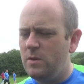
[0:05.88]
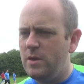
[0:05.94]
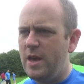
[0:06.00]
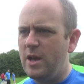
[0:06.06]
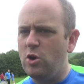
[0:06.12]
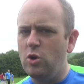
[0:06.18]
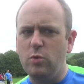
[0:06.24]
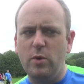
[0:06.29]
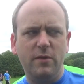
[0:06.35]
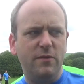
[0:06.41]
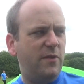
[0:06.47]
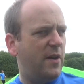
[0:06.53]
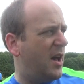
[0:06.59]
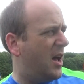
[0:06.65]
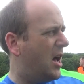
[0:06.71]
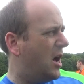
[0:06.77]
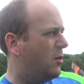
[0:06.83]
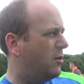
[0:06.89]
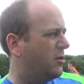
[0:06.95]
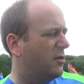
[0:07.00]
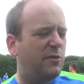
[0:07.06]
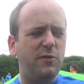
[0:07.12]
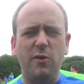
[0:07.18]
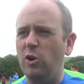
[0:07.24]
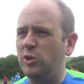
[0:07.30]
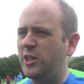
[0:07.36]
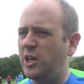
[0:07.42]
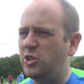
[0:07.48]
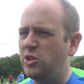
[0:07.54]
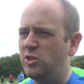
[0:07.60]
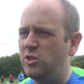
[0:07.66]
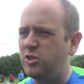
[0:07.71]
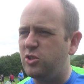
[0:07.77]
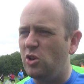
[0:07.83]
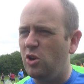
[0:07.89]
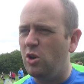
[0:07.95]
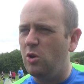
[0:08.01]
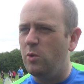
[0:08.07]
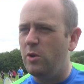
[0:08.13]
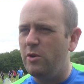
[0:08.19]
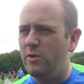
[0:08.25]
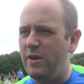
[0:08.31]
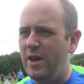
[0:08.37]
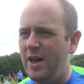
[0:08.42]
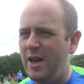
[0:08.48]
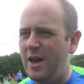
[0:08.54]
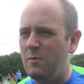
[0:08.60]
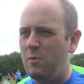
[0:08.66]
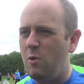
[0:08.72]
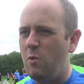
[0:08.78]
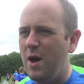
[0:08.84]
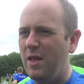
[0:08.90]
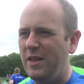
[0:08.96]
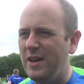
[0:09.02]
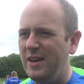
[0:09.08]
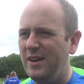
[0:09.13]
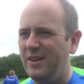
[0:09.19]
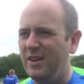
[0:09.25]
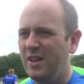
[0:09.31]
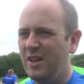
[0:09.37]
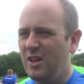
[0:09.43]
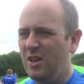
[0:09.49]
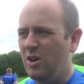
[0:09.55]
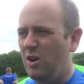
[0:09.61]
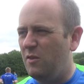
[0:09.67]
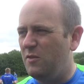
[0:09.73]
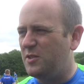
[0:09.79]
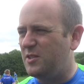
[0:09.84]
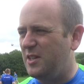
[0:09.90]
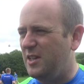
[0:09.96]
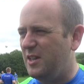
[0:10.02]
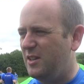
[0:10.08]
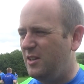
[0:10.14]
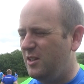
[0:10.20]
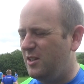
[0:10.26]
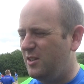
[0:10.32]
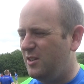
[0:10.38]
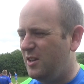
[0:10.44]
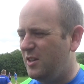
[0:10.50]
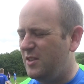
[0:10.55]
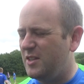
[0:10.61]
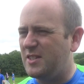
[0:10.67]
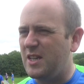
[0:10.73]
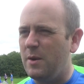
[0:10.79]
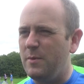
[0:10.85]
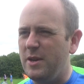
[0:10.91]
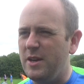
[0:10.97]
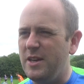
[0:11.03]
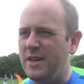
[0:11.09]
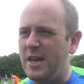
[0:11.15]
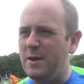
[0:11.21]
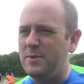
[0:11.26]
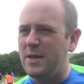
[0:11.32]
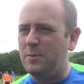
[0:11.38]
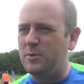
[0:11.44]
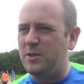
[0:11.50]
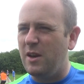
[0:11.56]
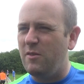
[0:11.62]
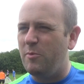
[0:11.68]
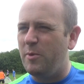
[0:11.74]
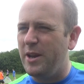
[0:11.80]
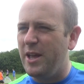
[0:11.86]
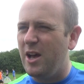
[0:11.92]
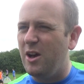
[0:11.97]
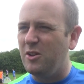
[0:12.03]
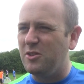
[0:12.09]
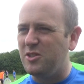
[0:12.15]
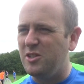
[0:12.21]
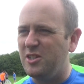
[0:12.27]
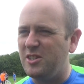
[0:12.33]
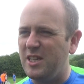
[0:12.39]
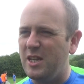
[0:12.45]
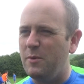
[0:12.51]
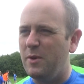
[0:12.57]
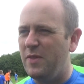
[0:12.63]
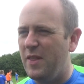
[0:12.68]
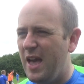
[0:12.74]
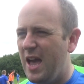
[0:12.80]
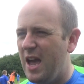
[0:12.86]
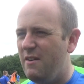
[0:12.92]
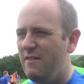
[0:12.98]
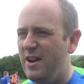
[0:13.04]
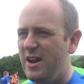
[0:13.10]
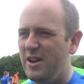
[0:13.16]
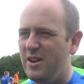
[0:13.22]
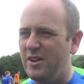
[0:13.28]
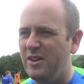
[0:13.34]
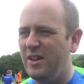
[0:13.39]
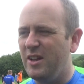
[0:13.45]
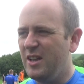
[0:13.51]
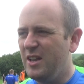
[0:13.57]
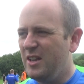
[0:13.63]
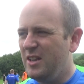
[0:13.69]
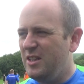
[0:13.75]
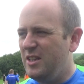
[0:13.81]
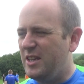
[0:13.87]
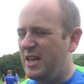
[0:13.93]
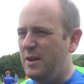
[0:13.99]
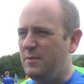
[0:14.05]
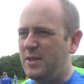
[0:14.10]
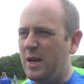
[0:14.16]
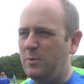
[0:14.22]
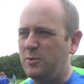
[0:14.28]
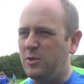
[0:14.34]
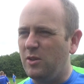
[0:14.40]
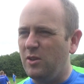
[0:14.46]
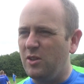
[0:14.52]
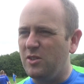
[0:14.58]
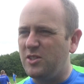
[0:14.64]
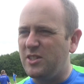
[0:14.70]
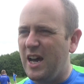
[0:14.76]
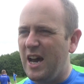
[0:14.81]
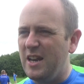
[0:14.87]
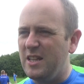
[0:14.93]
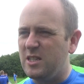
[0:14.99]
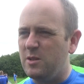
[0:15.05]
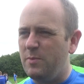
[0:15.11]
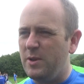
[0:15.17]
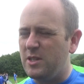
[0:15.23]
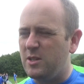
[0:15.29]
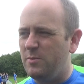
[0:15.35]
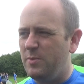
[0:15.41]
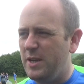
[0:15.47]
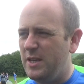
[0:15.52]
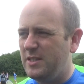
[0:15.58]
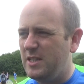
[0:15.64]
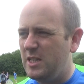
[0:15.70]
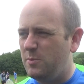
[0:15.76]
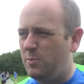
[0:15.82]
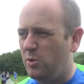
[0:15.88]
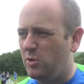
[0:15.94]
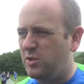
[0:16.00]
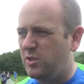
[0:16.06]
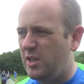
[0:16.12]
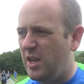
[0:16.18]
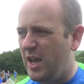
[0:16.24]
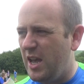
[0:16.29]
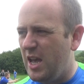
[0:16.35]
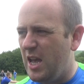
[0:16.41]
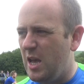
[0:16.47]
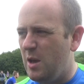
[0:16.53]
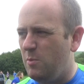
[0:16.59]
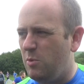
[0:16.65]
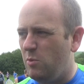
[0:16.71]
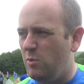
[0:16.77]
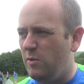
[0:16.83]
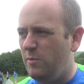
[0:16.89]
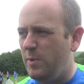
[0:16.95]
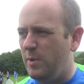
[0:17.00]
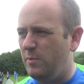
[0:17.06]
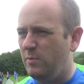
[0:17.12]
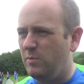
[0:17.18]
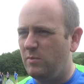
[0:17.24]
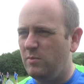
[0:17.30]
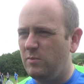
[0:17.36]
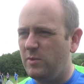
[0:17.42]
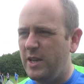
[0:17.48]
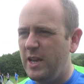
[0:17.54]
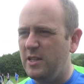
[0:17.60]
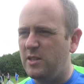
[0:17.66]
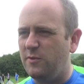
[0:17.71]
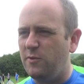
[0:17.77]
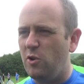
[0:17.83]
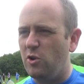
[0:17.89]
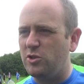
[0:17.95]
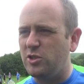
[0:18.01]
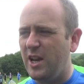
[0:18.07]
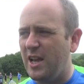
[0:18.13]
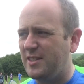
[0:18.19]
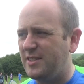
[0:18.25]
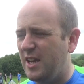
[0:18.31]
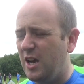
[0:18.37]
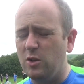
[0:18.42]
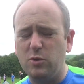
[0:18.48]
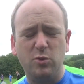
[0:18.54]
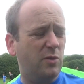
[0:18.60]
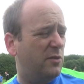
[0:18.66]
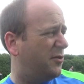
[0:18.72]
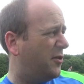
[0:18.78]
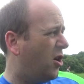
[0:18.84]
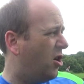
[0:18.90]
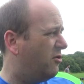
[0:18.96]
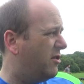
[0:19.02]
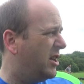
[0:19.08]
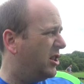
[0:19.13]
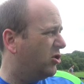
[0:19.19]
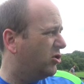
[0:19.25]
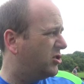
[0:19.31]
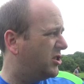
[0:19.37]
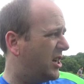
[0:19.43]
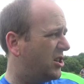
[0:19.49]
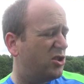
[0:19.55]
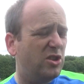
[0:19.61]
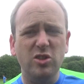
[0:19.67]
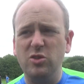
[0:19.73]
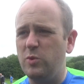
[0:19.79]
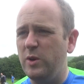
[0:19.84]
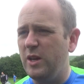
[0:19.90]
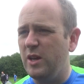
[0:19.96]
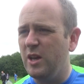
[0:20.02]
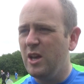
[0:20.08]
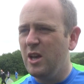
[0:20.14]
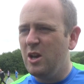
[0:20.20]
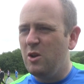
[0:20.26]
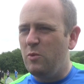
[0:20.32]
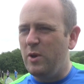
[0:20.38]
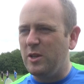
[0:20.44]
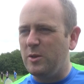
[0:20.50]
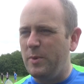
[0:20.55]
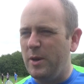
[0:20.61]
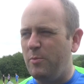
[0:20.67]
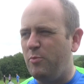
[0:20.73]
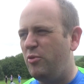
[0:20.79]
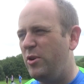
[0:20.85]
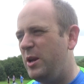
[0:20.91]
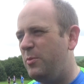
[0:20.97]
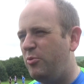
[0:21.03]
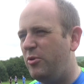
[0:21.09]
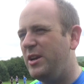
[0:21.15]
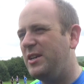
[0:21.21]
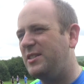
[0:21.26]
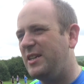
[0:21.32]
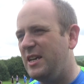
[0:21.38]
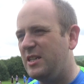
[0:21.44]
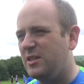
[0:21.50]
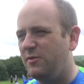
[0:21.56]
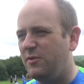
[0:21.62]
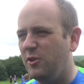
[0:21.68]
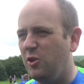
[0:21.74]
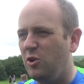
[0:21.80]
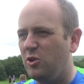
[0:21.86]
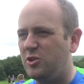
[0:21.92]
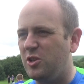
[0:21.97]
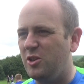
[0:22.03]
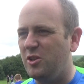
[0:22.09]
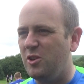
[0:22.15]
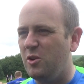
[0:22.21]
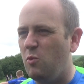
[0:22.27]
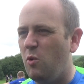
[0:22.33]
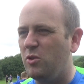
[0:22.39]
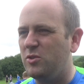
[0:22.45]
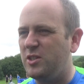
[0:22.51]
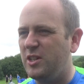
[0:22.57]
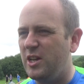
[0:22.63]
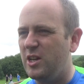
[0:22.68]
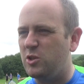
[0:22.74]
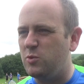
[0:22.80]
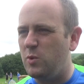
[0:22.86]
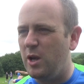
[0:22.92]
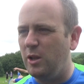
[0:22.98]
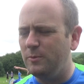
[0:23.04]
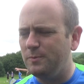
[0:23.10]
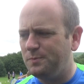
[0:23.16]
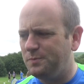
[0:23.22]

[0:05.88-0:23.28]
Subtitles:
Yeah, good. We've done 4 sessions, so we're well in. Obviously, at this time of year, you keep tabs on everybody else, and you see when they're in, and you keep tabs on signings and bits and pieces. But we've been keen to focus on ourselves. We've done 4 really good sessions. We had a bit of pre-season for those that wanted it as well.